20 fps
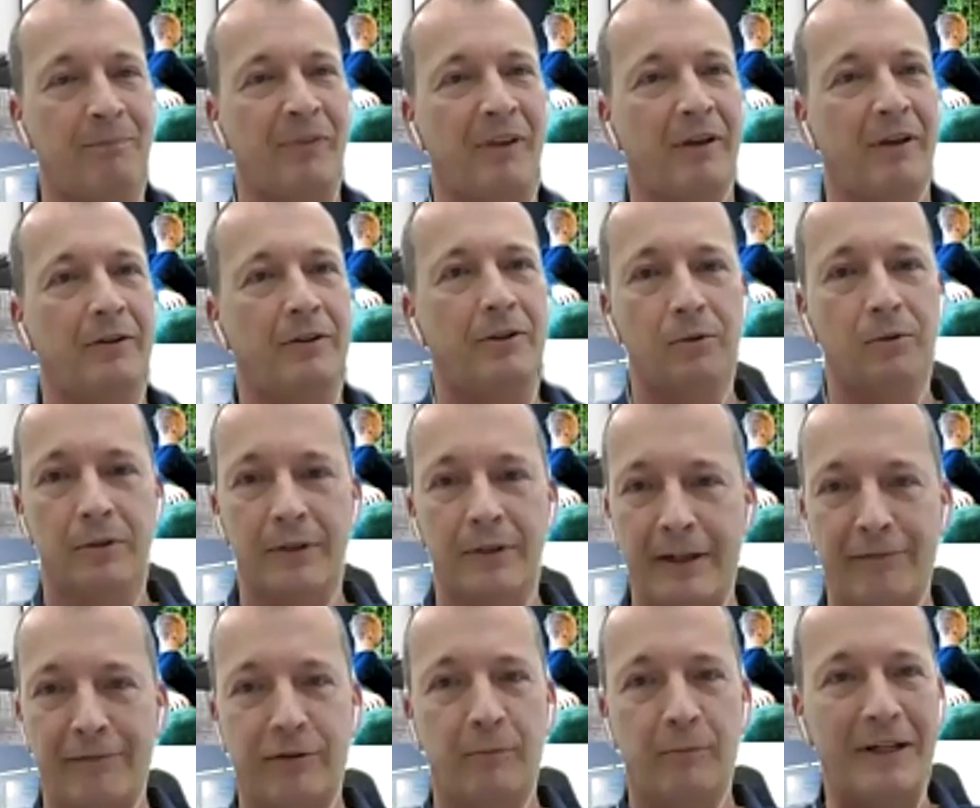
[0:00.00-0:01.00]
your
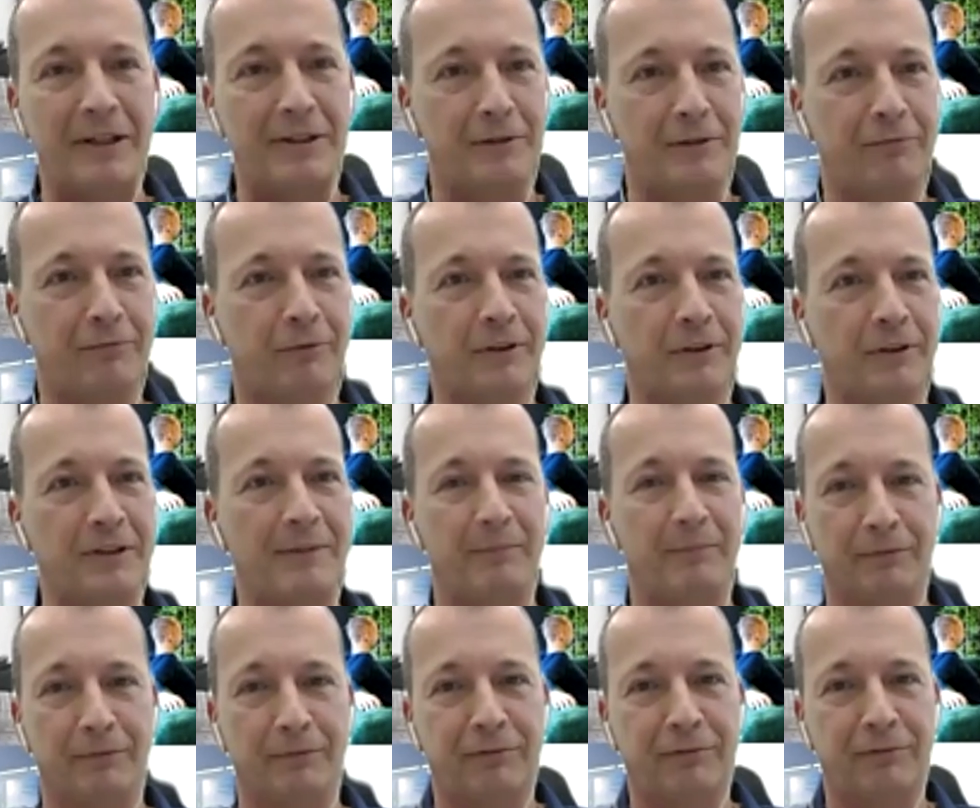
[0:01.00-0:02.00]
information, for example,
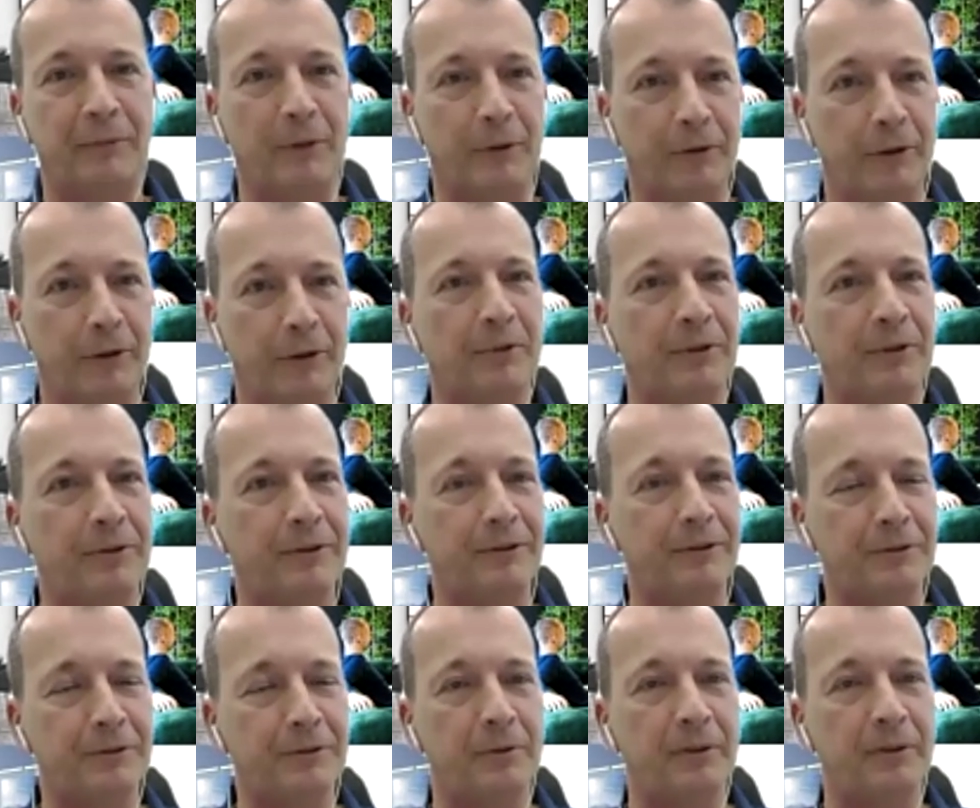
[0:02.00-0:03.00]
from your computer
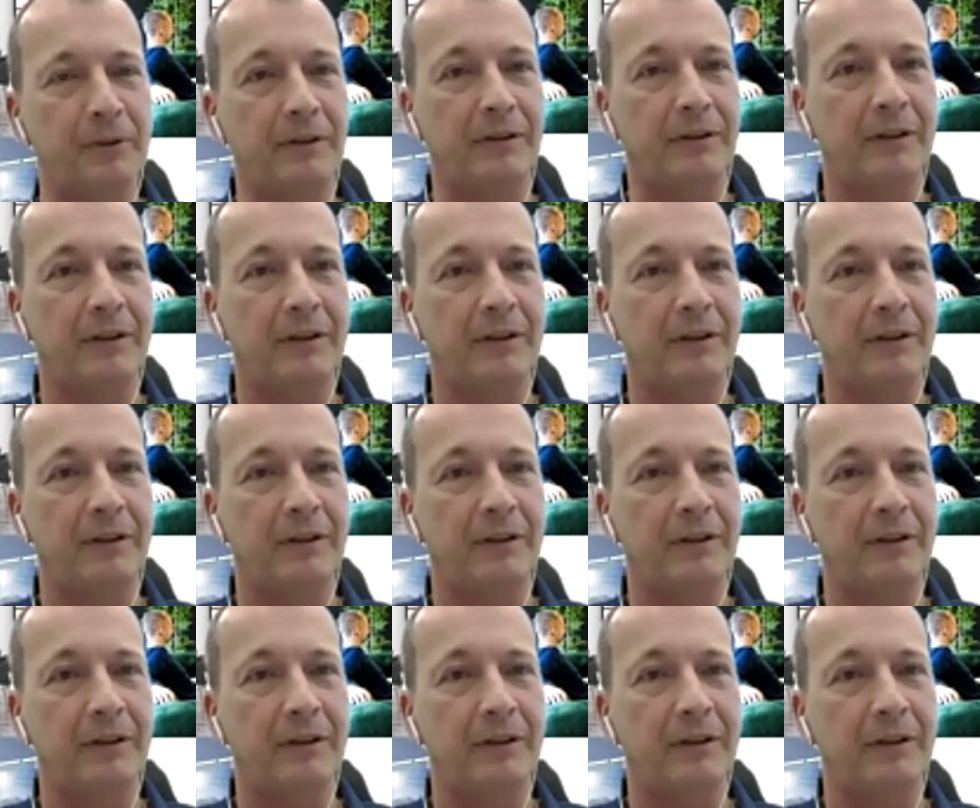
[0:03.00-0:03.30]
screen